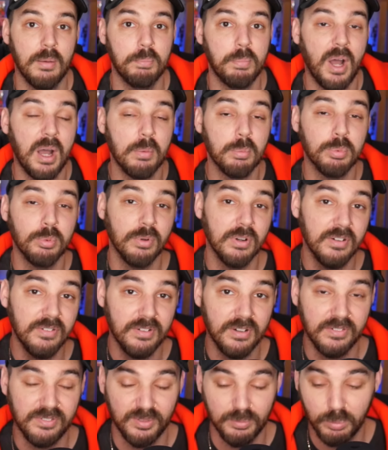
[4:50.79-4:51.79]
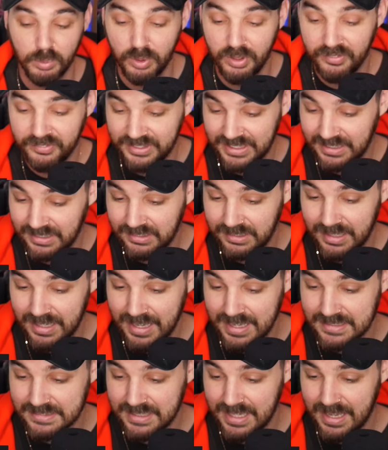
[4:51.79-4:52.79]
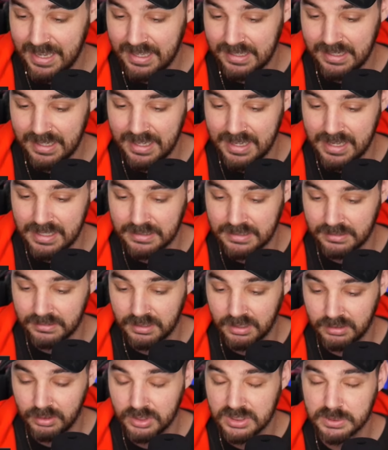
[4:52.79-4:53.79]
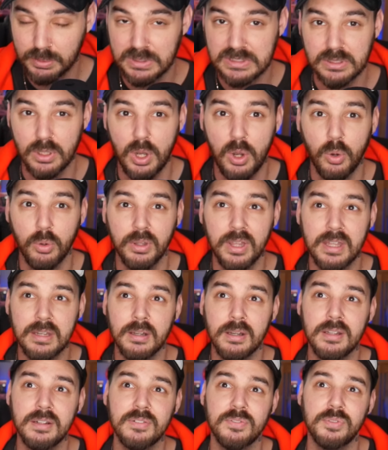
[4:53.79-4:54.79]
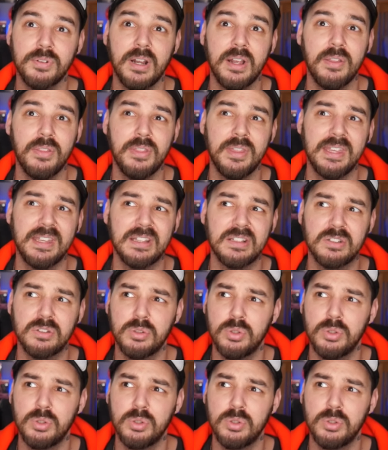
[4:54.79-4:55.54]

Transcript: Bob Wolf from Wolfden has had a Nintendo Switch OLED on for I think